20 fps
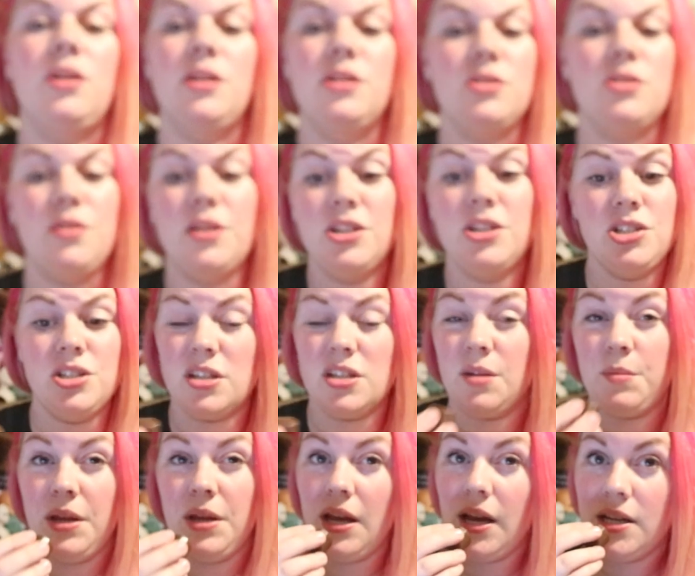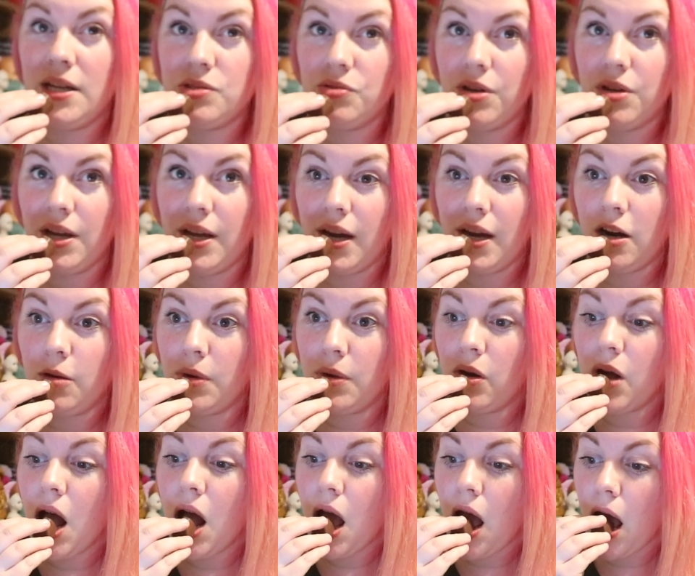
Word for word: on it so i think it's just gonna be hazelnut and caramel